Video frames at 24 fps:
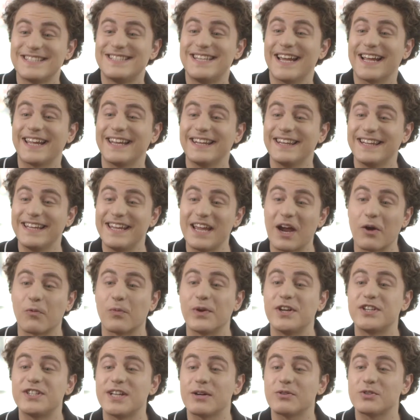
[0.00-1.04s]
Secondly, I
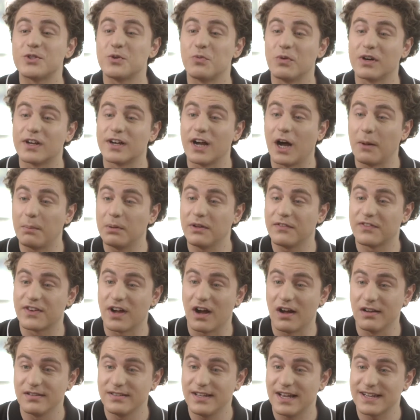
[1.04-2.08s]
reached out to a couple of
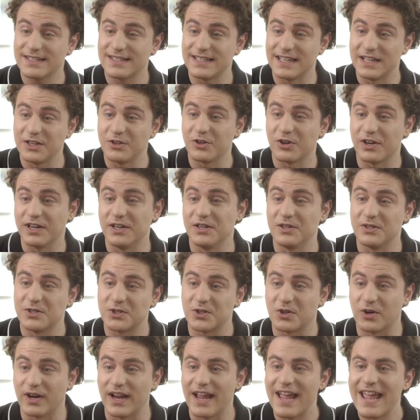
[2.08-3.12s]
contacts in your
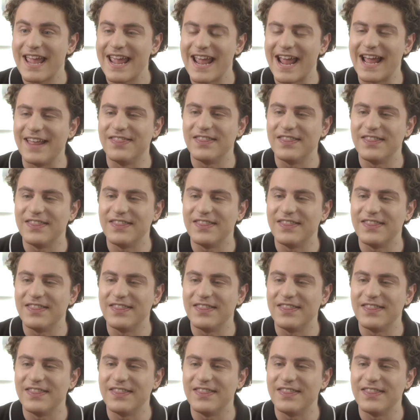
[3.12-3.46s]
industry,